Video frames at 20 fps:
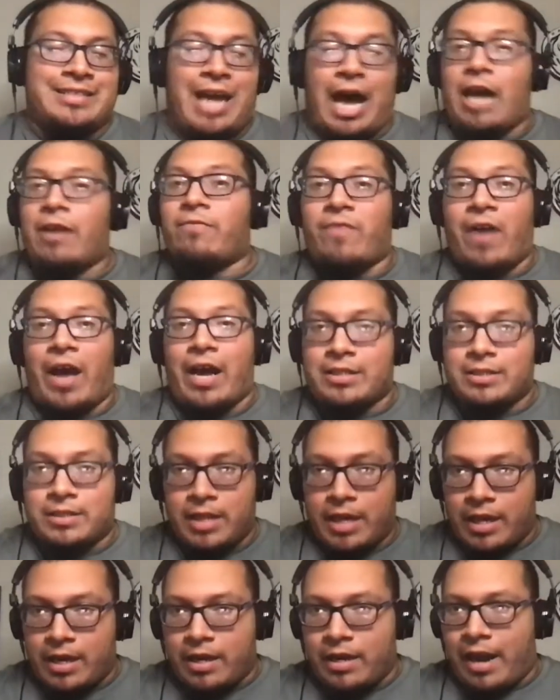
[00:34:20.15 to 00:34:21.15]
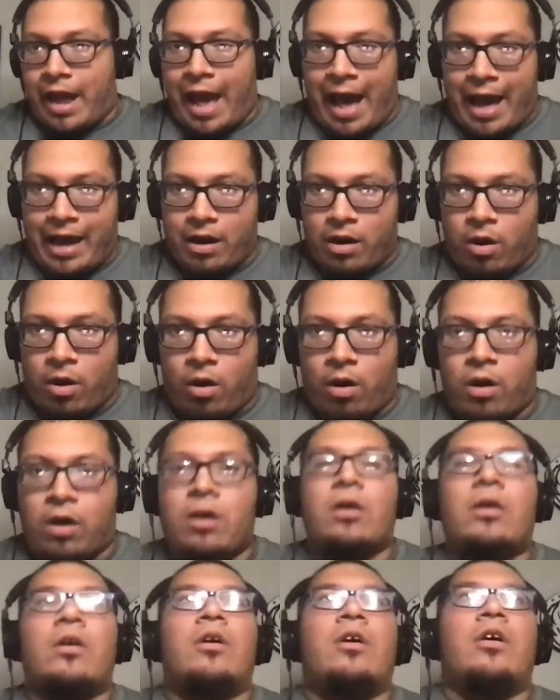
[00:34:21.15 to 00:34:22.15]
not vaccinated at
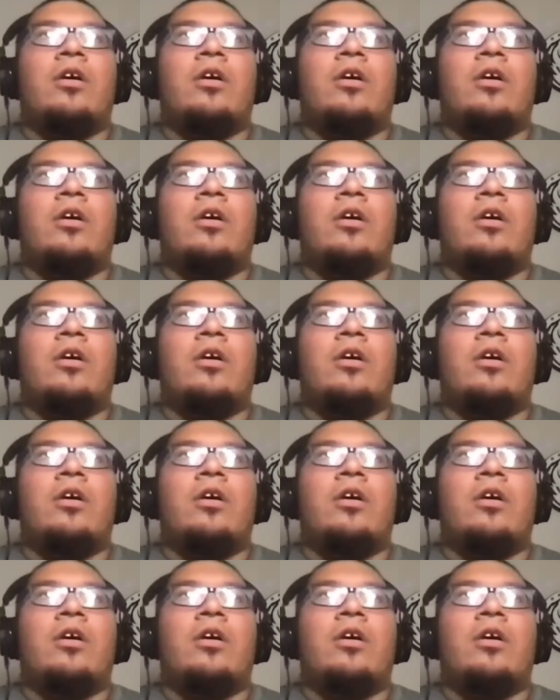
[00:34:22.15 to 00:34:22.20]
all.